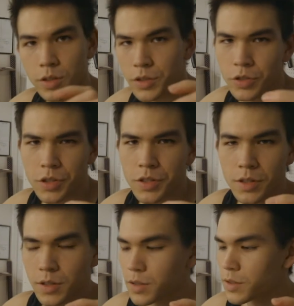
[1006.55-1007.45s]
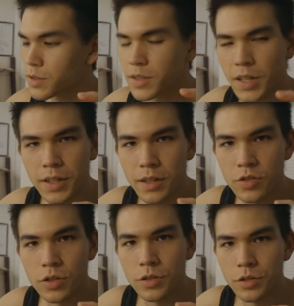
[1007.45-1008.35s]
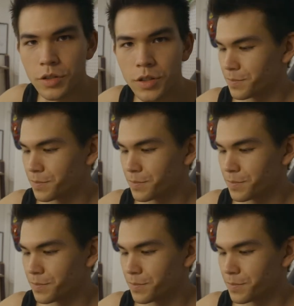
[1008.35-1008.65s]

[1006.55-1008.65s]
this is just 10 inches.